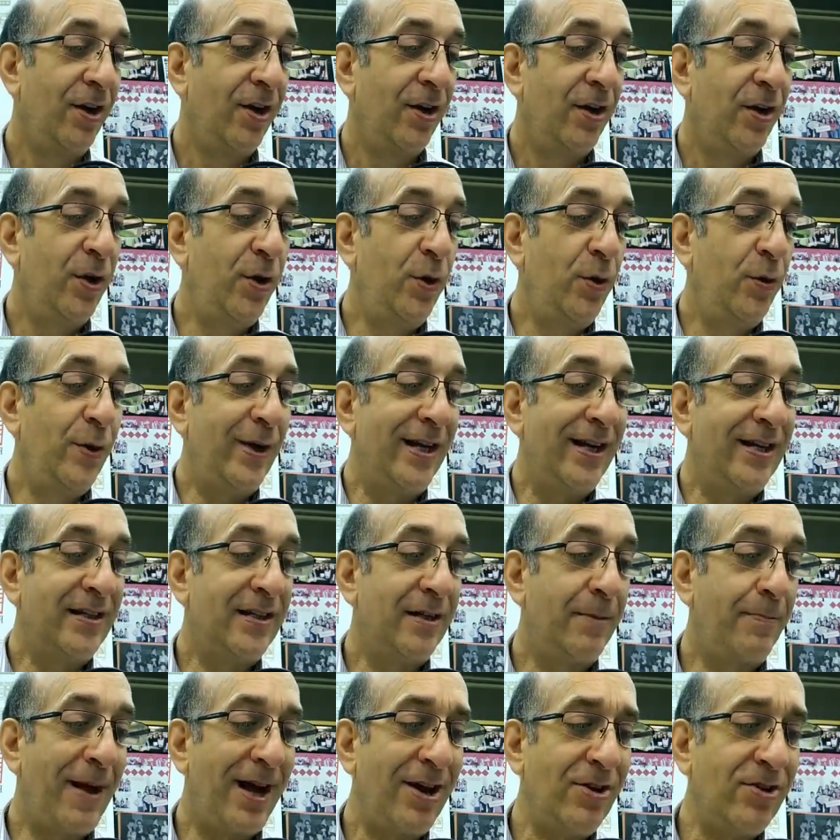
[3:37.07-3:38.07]
who is
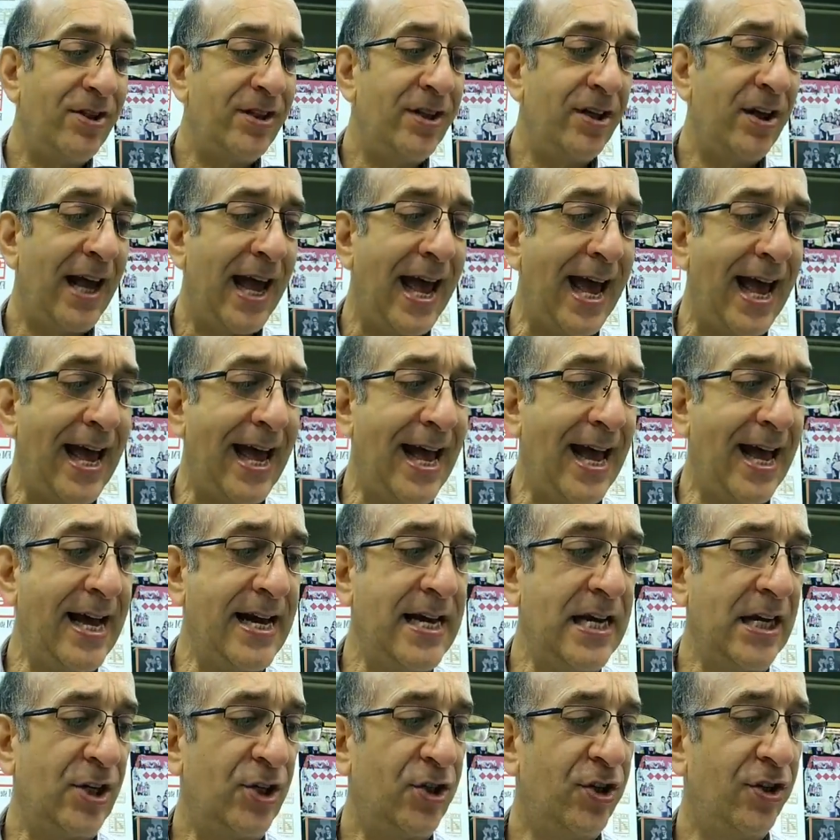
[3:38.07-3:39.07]
about to
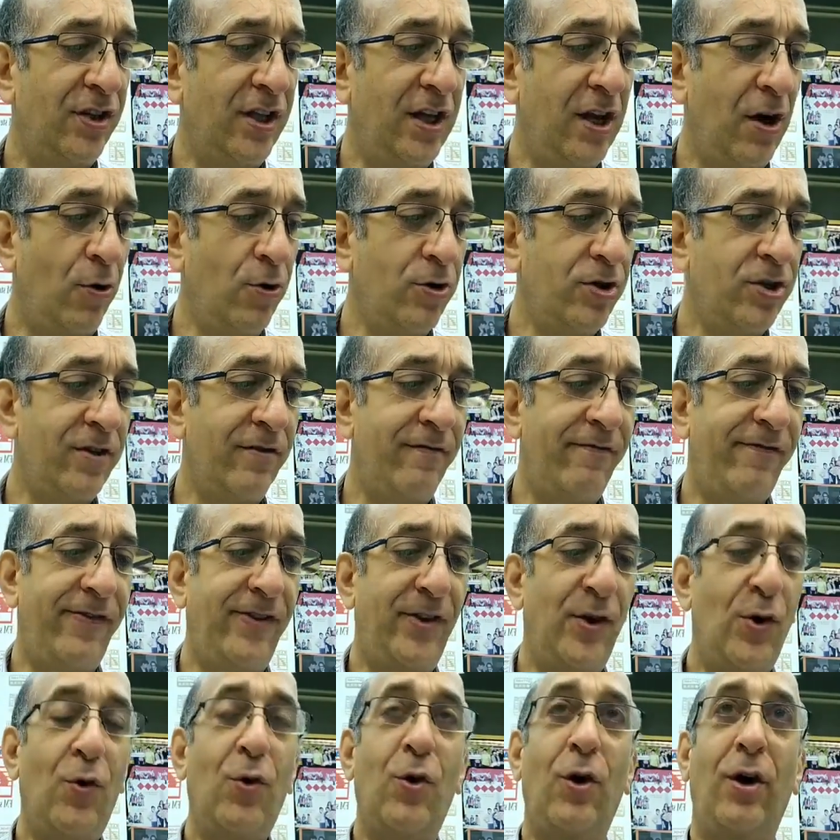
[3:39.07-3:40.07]
head to the ocean
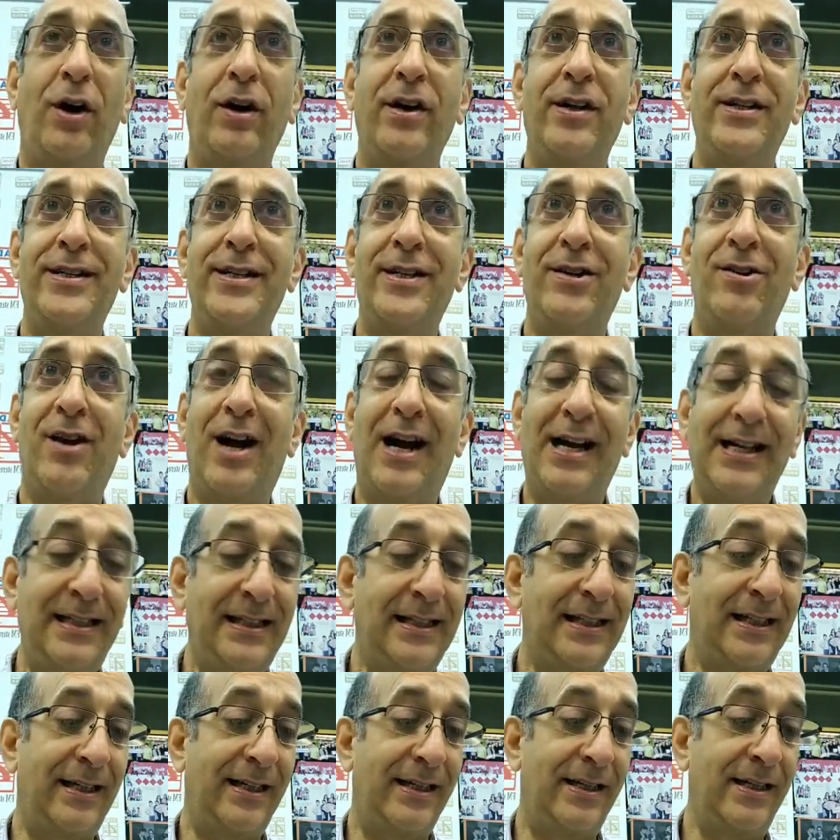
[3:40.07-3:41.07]
floor near
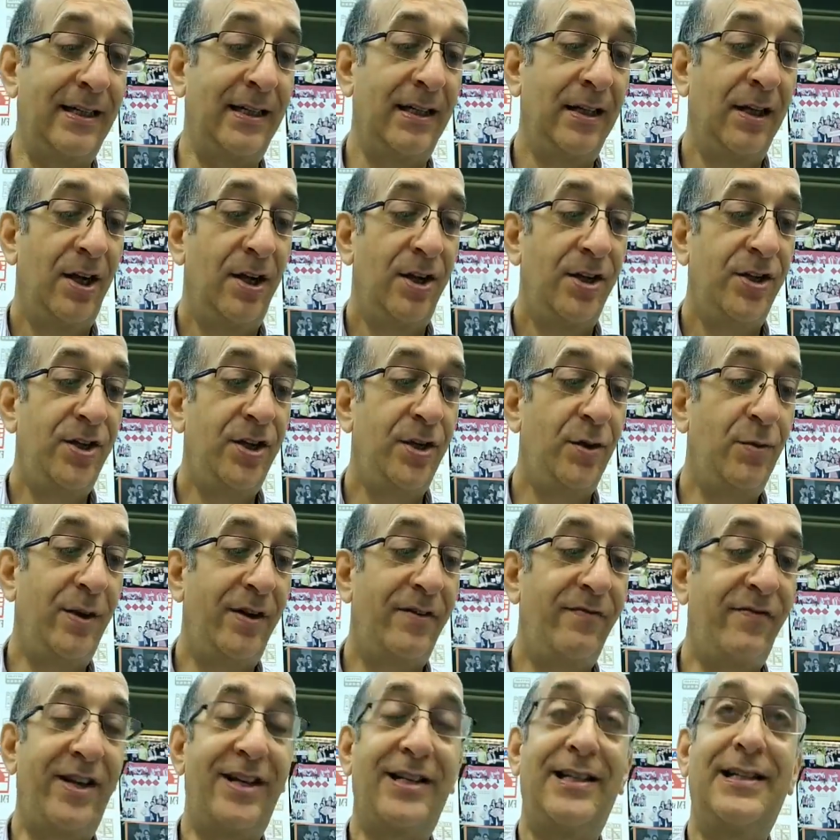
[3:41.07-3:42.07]
Iceland to
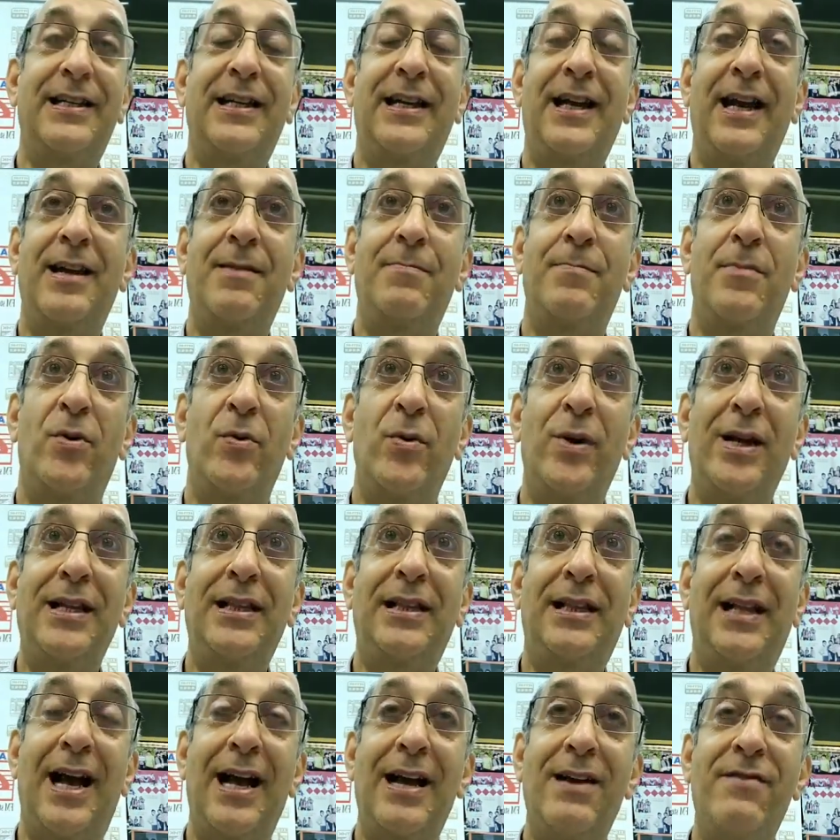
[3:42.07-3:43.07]
investigate
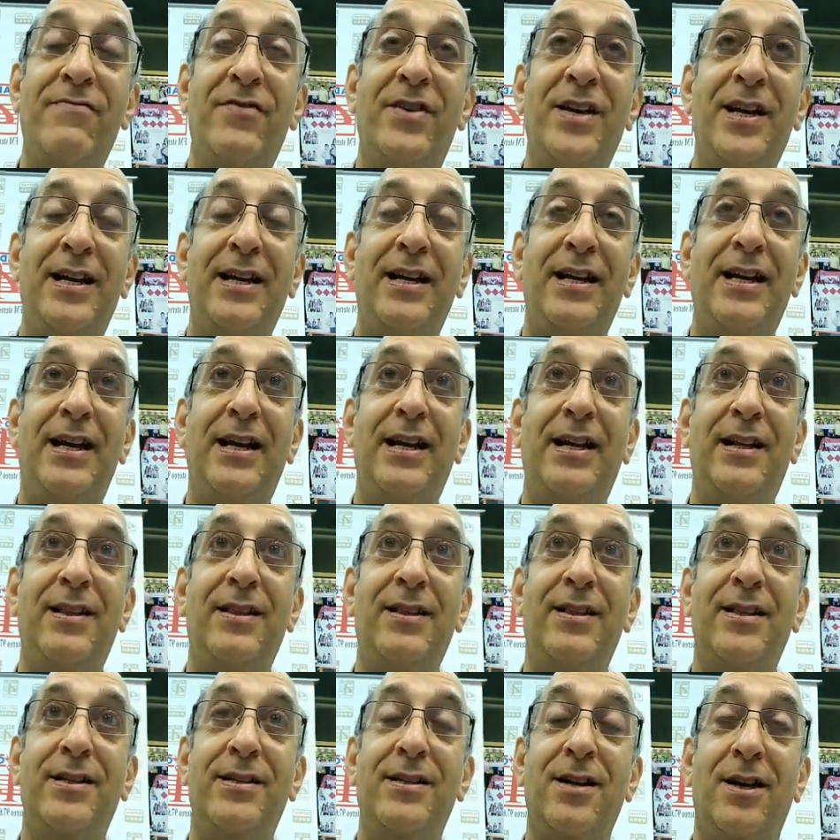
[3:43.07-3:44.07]
marine life
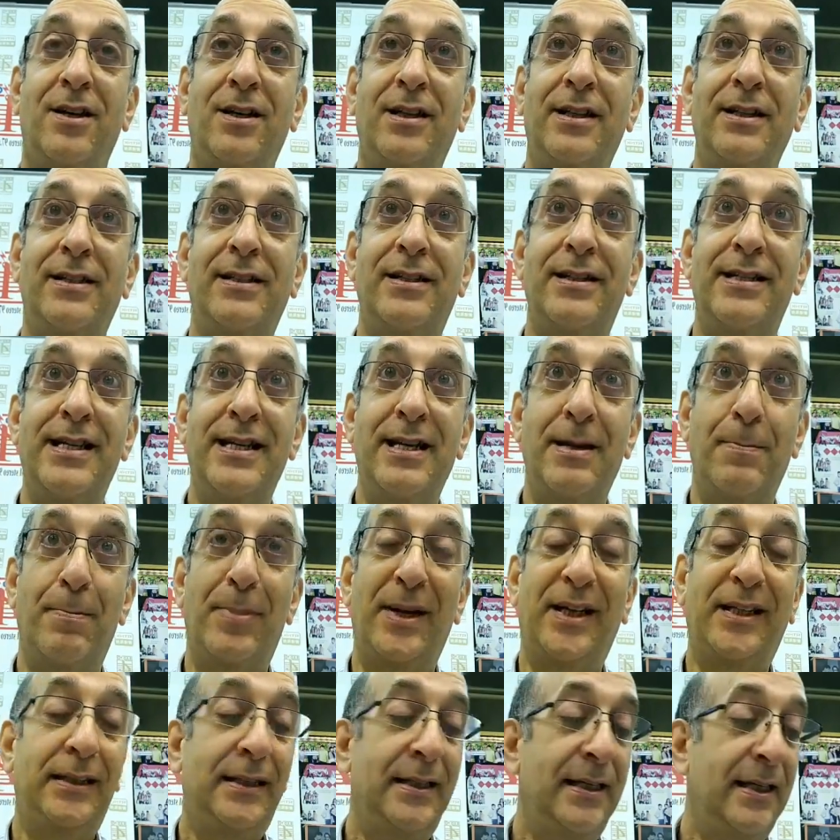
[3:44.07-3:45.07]
in the darkest deep.
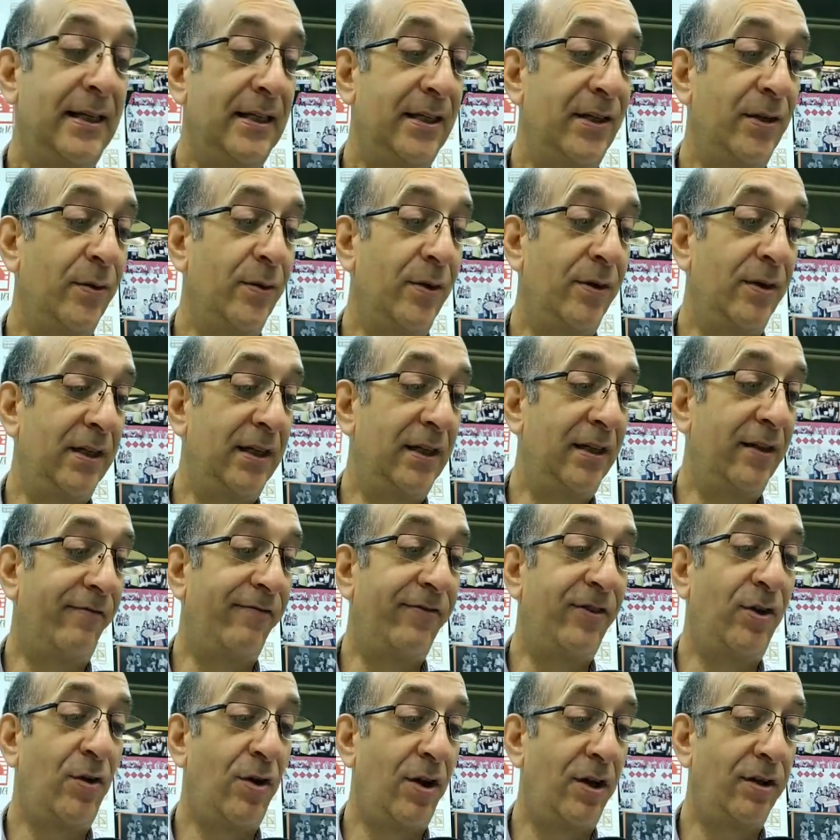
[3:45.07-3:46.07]
So in the
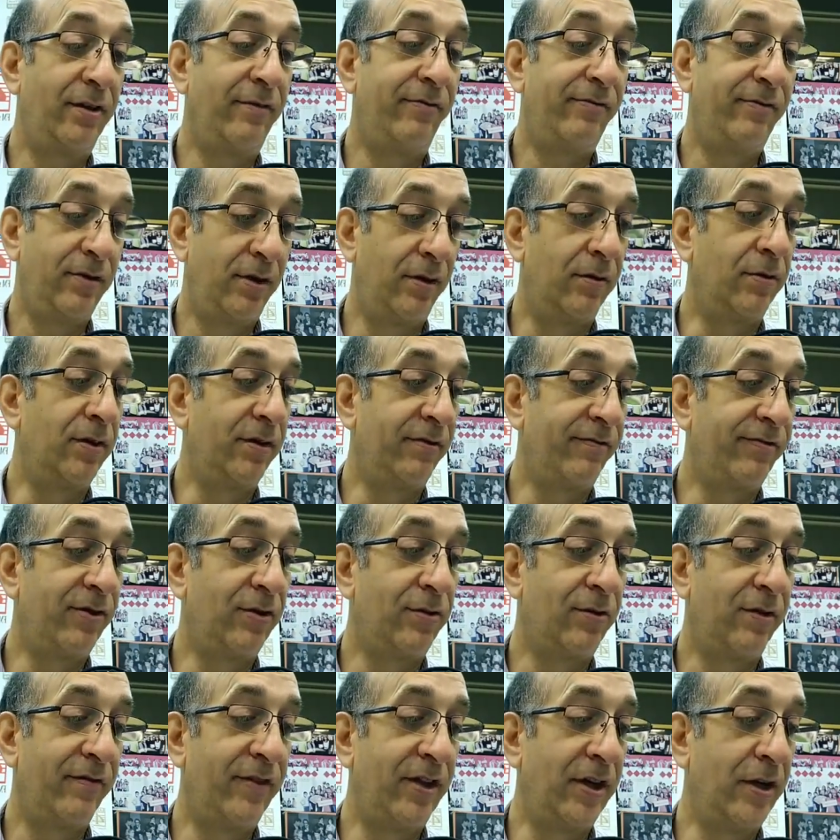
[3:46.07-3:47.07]
floor on the, you know, on the
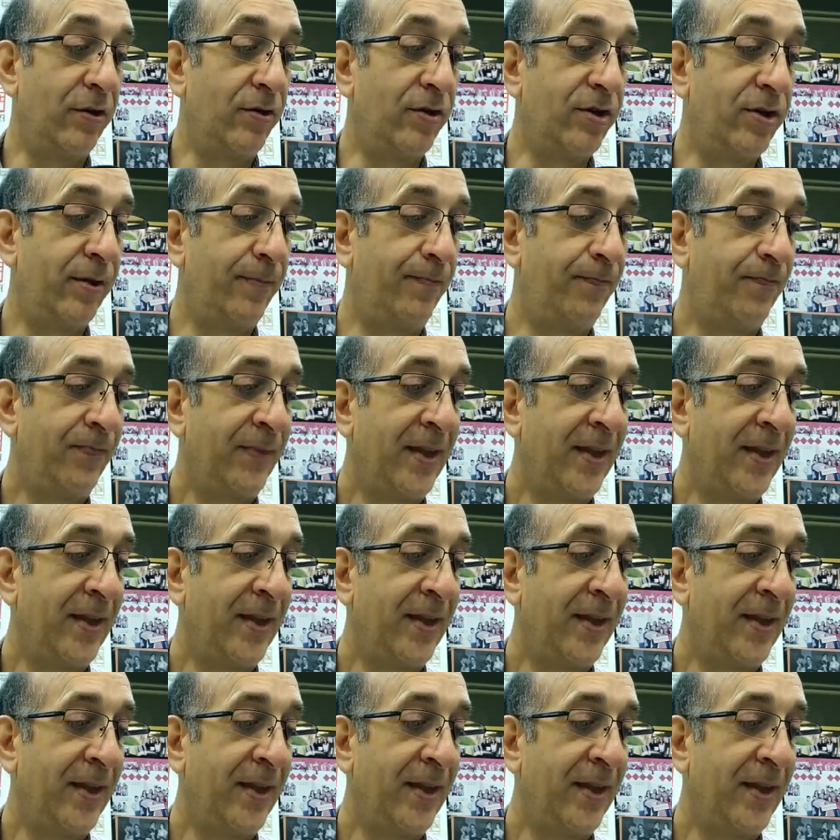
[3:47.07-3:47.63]
floor of the ocean.